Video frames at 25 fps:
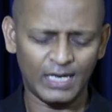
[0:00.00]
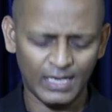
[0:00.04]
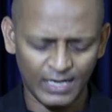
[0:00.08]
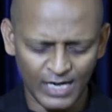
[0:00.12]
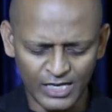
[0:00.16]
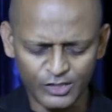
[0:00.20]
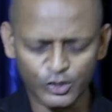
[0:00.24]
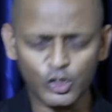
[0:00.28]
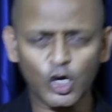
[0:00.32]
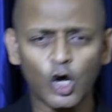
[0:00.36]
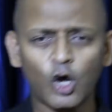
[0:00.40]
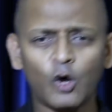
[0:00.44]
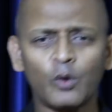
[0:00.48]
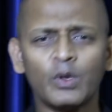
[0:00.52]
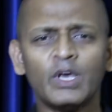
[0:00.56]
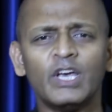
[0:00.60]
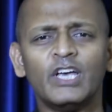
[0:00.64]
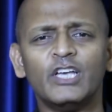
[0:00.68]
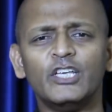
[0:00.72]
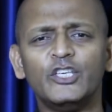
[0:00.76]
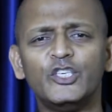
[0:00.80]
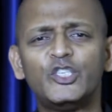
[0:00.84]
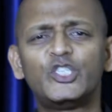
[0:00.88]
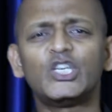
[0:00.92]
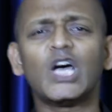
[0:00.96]
Let's
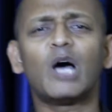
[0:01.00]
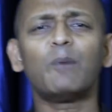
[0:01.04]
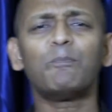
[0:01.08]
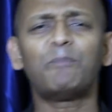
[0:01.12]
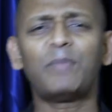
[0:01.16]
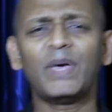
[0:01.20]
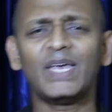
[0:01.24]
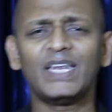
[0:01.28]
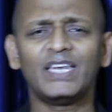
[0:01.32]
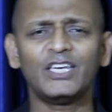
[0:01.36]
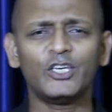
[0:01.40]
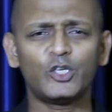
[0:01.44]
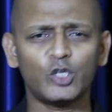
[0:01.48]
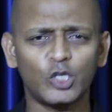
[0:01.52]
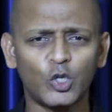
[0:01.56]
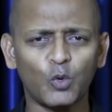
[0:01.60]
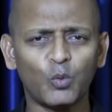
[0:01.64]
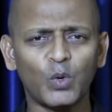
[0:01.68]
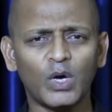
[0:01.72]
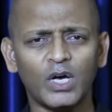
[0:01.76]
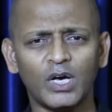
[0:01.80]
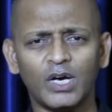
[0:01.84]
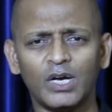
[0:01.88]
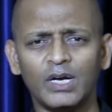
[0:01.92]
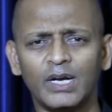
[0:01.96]
jump into the
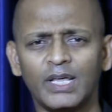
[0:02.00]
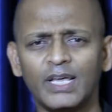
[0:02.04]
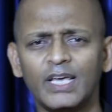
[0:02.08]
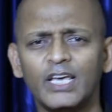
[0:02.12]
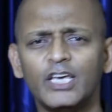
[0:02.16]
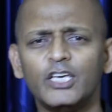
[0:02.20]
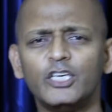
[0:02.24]
word